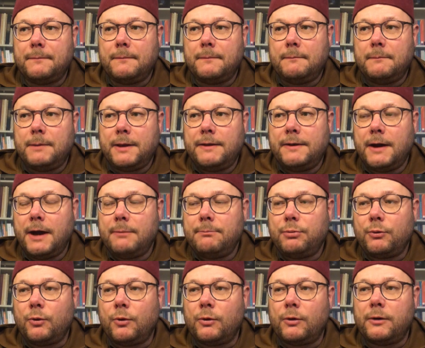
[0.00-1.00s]
madhab
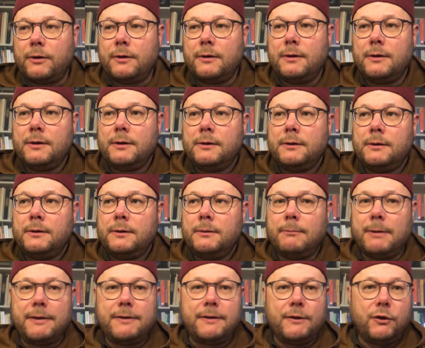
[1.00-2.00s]
or
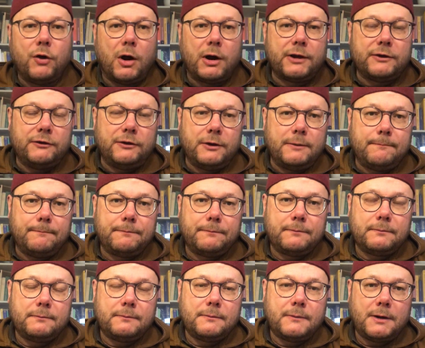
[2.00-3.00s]
methodology.
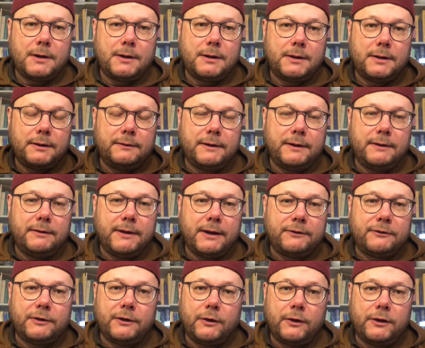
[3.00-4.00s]

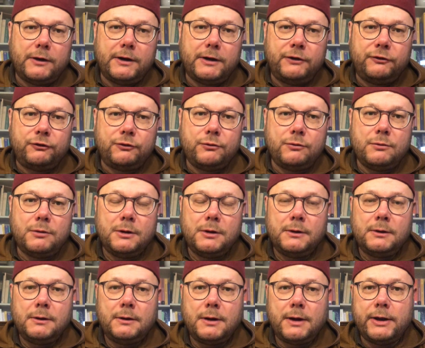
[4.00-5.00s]
That's another issue
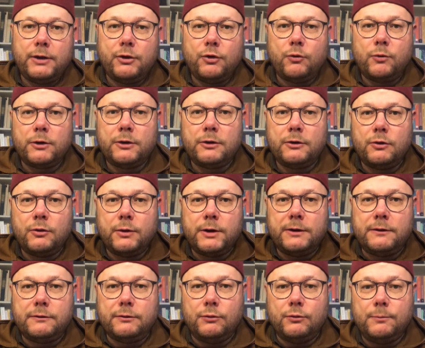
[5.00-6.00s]
I don't want to go
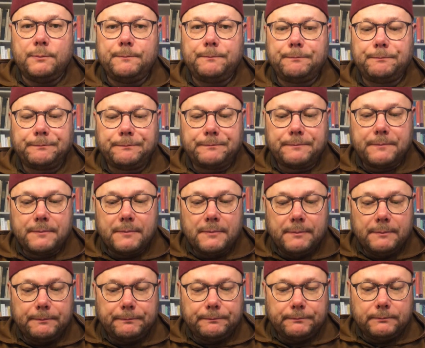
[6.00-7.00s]
into.
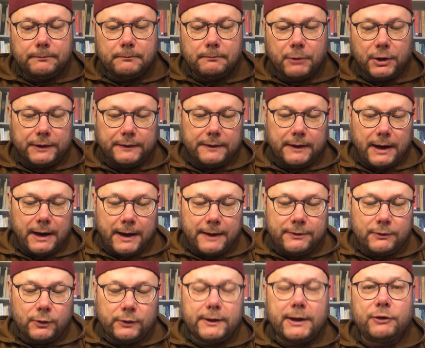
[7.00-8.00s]
But I
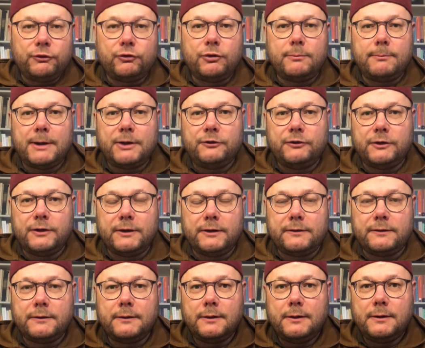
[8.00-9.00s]
thought I should mention
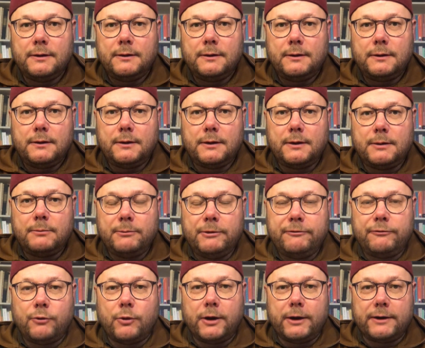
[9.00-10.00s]
it
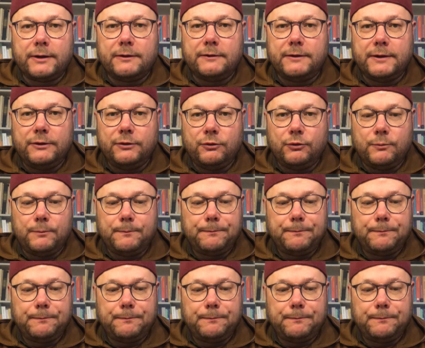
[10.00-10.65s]
before I continue.